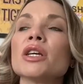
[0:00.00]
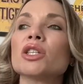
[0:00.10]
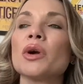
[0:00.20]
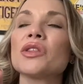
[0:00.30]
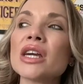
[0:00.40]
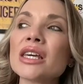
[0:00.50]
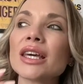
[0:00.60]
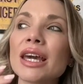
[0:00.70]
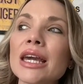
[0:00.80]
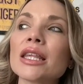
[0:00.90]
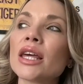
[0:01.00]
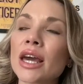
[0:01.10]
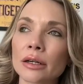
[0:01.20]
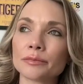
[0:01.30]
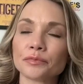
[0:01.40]
So I think the key
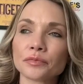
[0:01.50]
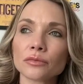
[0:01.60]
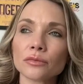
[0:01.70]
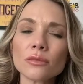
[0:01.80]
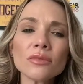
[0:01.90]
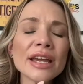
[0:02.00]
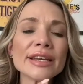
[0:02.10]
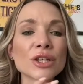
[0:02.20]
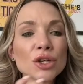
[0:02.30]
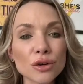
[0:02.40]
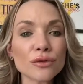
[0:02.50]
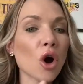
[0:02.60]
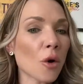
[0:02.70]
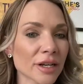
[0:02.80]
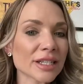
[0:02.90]
thing is that you've
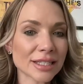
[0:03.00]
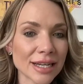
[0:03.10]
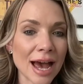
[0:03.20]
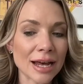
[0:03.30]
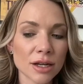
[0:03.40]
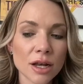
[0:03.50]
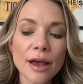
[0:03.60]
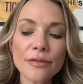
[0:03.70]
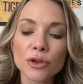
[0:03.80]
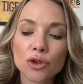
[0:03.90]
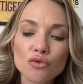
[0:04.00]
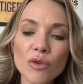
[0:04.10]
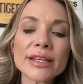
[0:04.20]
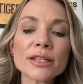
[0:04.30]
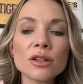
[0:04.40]
got to understand that the
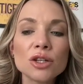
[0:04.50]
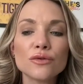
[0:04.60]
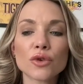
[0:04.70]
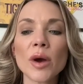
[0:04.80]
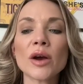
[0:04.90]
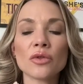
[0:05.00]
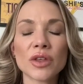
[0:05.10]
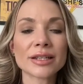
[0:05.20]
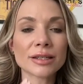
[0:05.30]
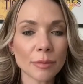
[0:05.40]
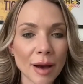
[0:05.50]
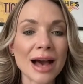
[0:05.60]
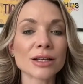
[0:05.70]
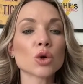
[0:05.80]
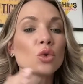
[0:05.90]
reason that you've quit on things in the
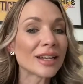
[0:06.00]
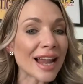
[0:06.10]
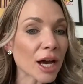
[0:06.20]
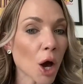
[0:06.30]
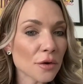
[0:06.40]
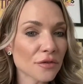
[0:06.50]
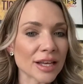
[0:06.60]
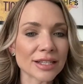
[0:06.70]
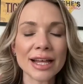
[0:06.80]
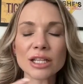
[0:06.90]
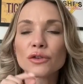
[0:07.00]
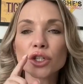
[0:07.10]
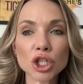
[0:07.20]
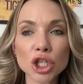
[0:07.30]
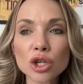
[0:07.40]
past or let go of things, and that's for
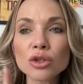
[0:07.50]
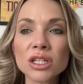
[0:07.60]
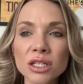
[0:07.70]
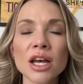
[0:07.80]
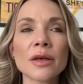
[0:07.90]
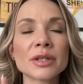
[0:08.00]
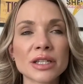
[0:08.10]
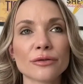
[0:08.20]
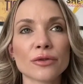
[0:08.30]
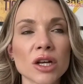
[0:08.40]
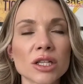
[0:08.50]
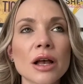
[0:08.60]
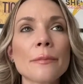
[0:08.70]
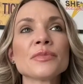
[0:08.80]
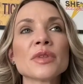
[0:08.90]
you to discern the difference,